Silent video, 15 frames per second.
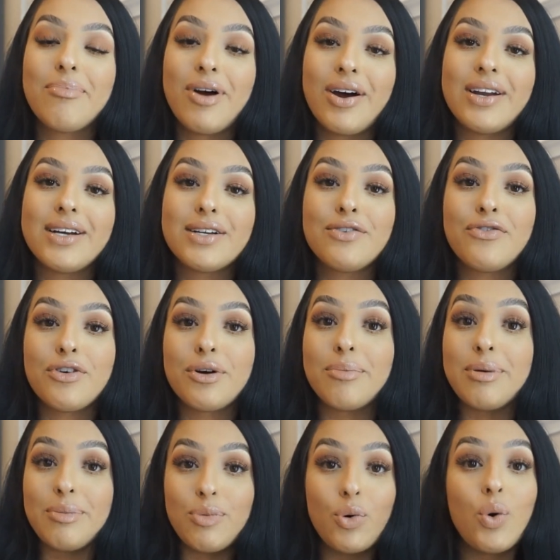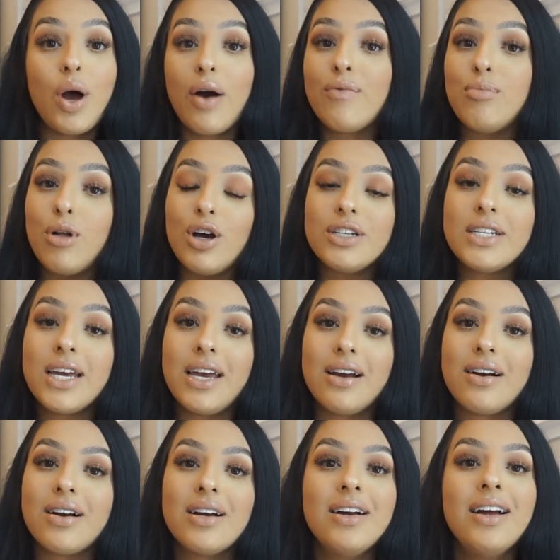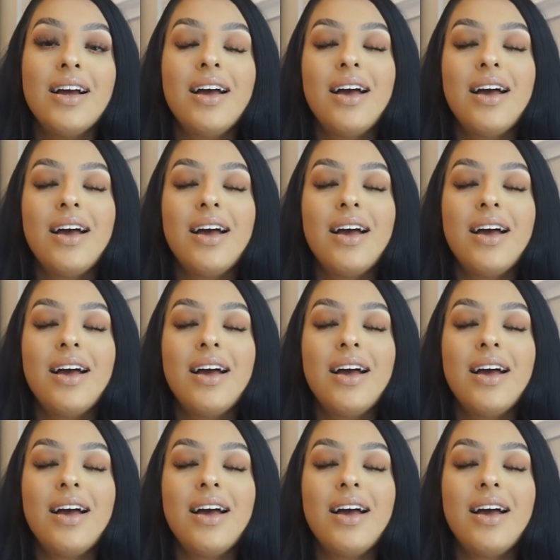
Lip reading: product for people who have blonde hair.